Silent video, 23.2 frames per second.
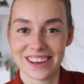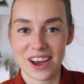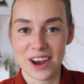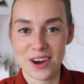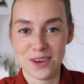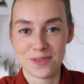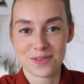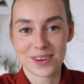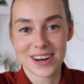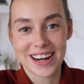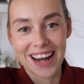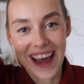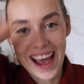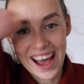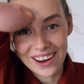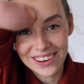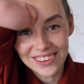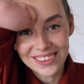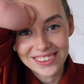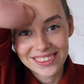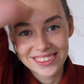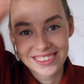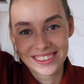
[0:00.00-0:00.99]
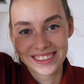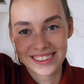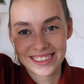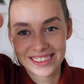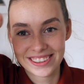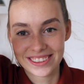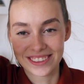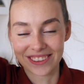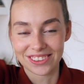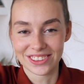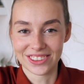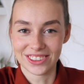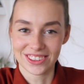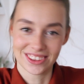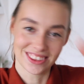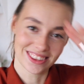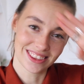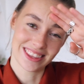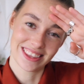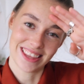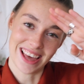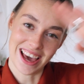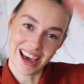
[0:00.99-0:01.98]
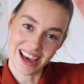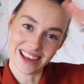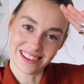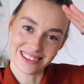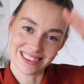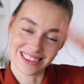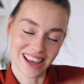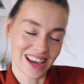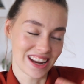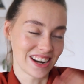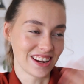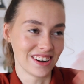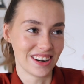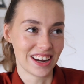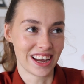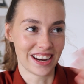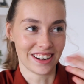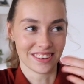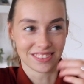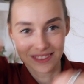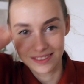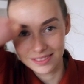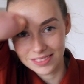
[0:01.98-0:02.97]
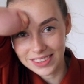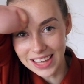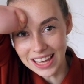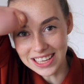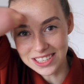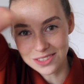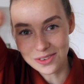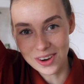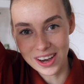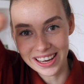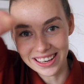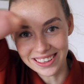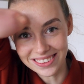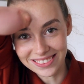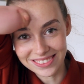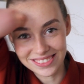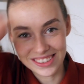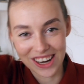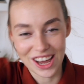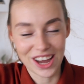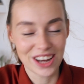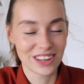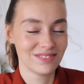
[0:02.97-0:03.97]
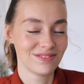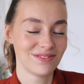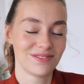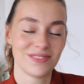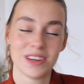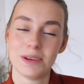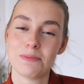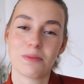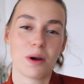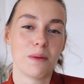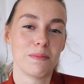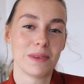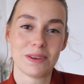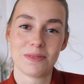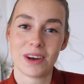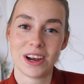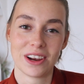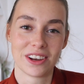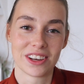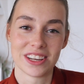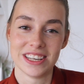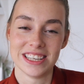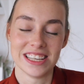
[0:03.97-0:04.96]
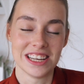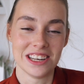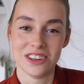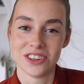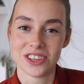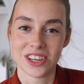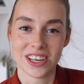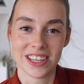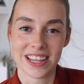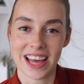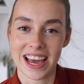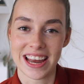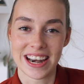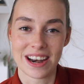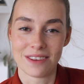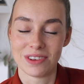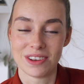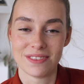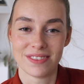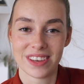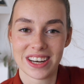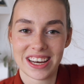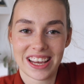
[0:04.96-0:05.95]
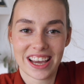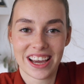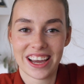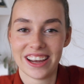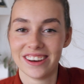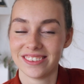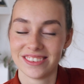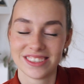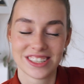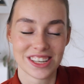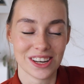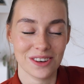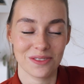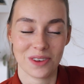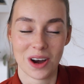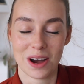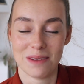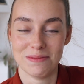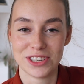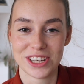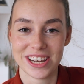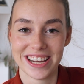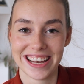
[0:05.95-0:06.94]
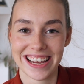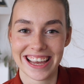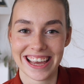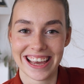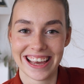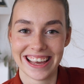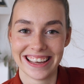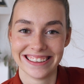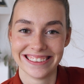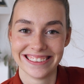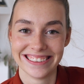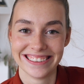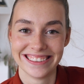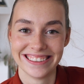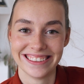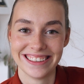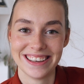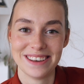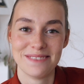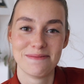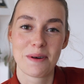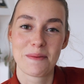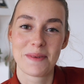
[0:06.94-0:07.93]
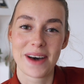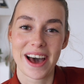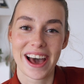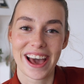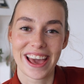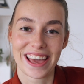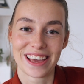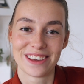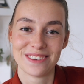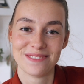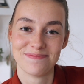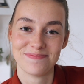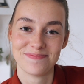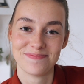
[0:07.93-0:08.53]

Over and out. Or that, I don't know. That's quite, no, we probably won't continue doing that in every video. Don't know what I'm doing here. Bye bye.